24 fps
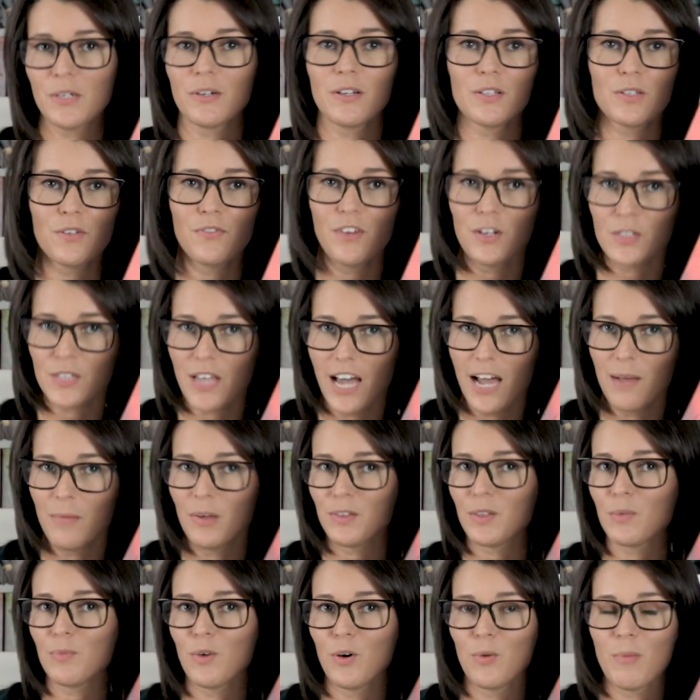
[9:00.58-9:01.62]
series of all time
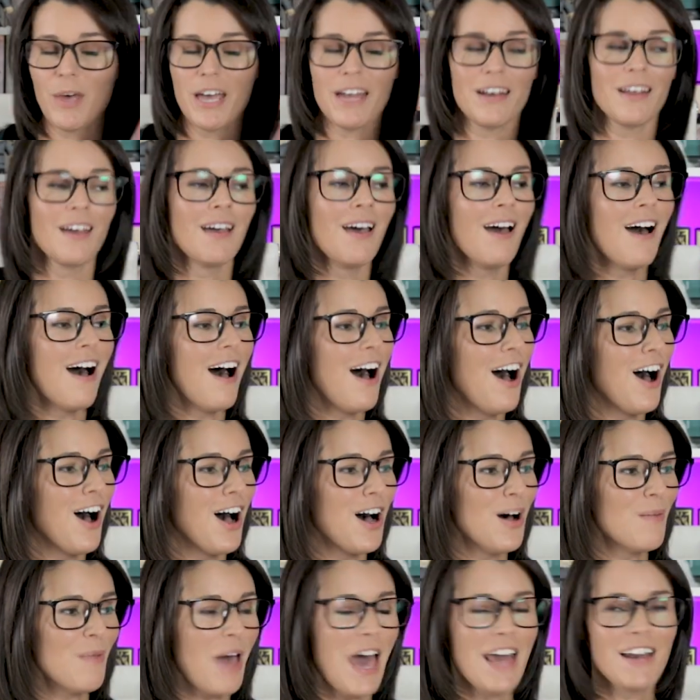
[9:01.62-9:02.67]
at the moment.
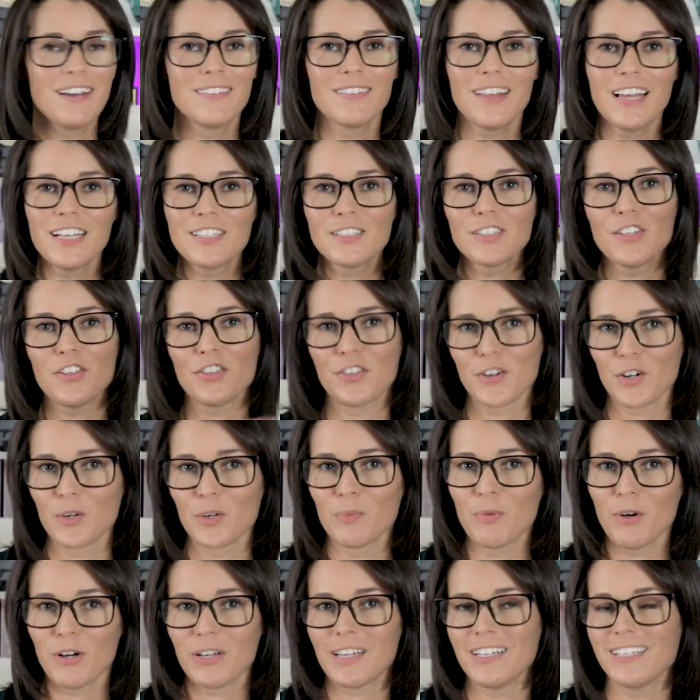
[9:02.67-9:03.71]
And unless the
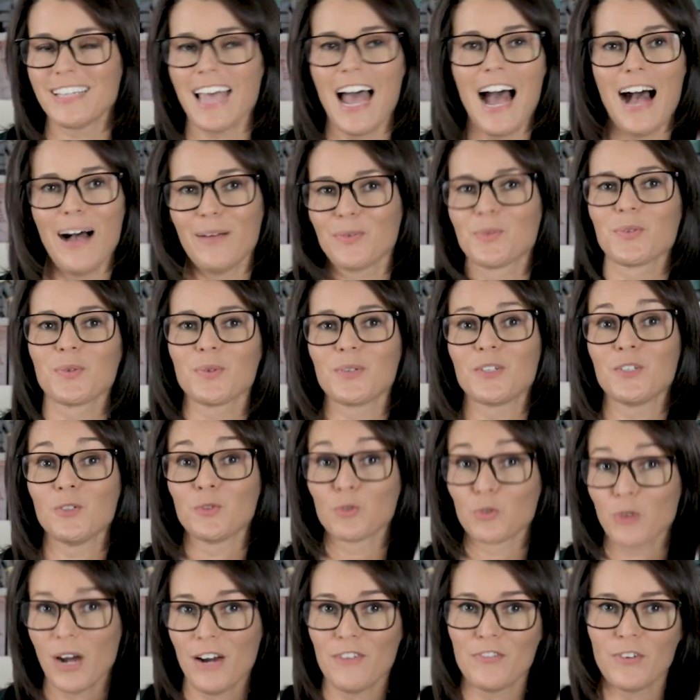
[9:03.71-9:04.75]
third book is absolutely
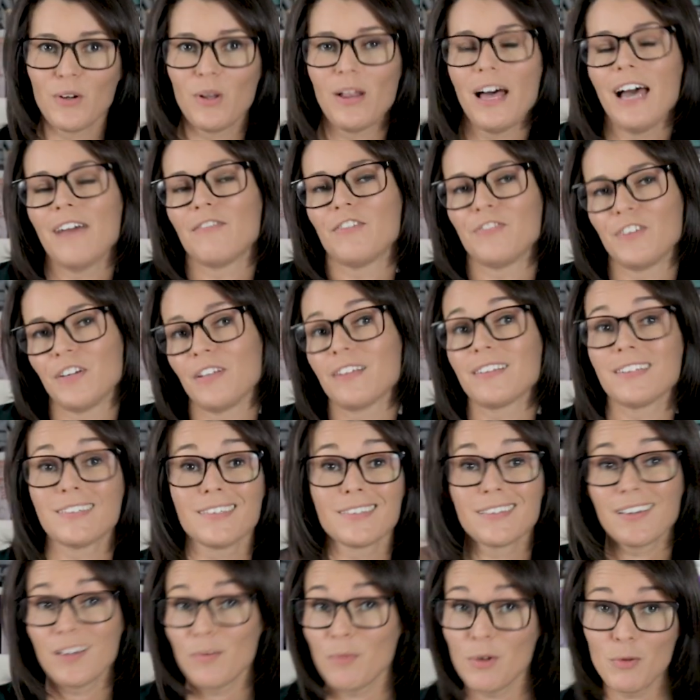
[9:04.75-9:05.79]
dreadful, I have a feeling this
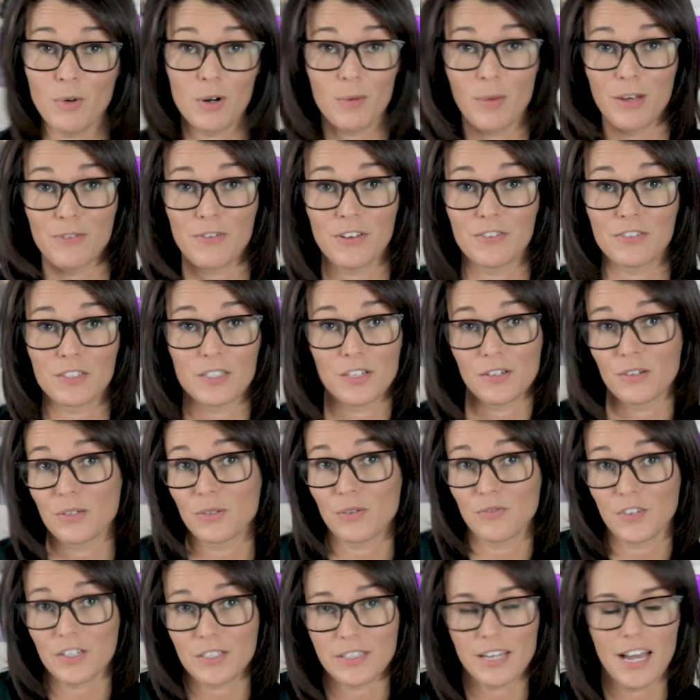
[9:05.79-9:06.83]
is going to be one of my favorite series
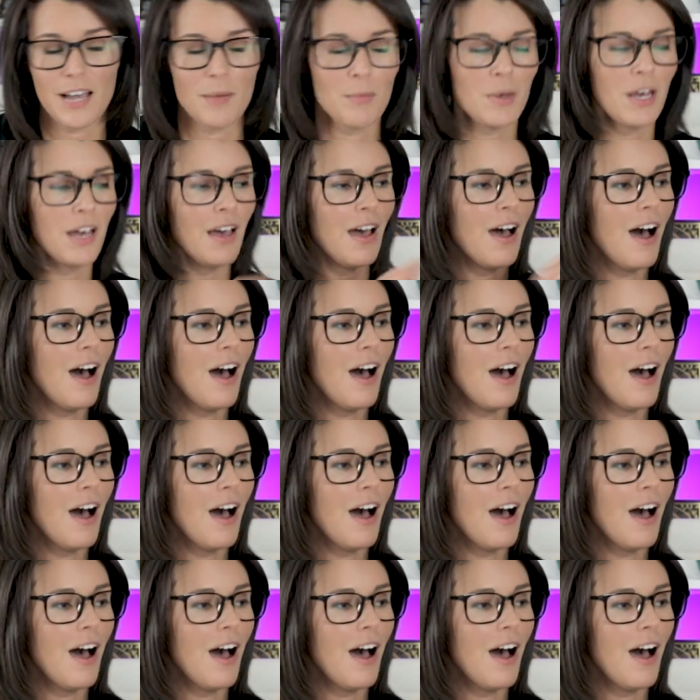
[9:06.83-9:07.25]
of all time.